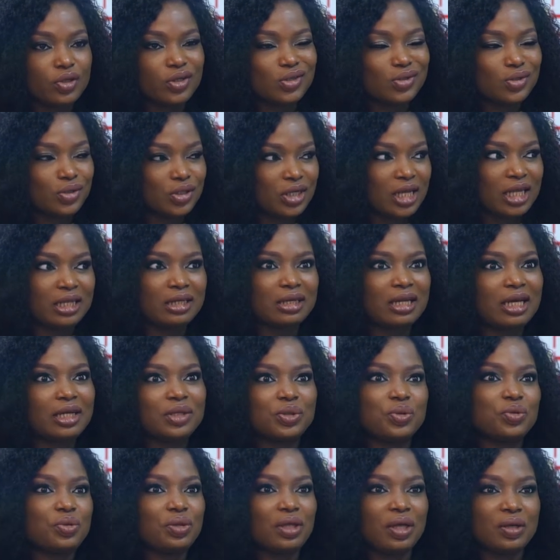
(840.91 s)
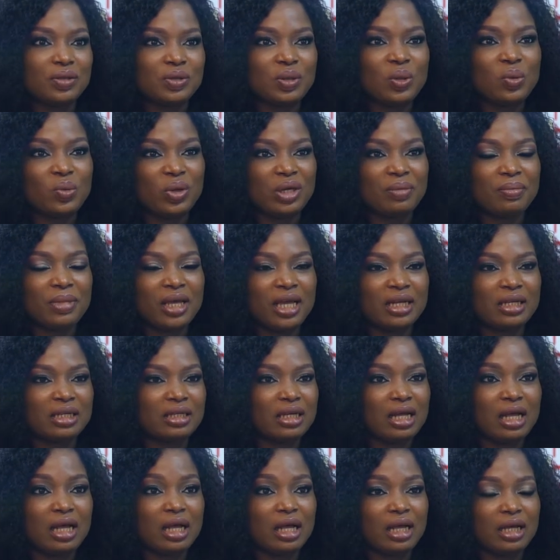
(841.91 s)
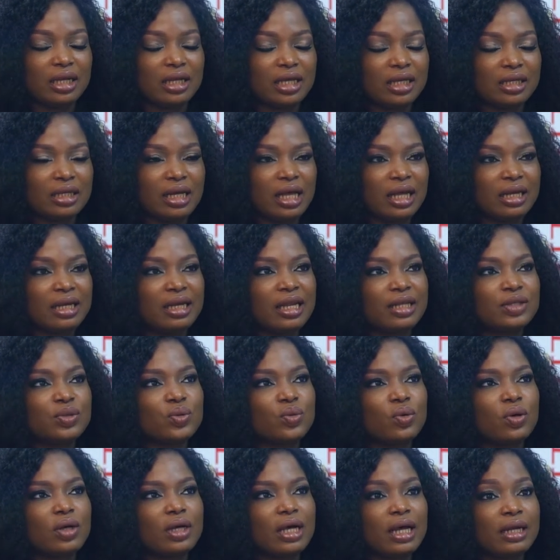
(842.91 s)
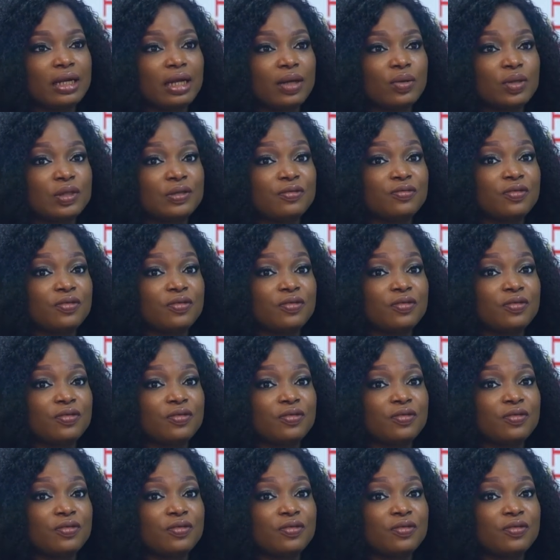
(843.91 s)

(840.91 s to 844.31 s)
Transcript: So she had like 2,000 women in her, in her network and I was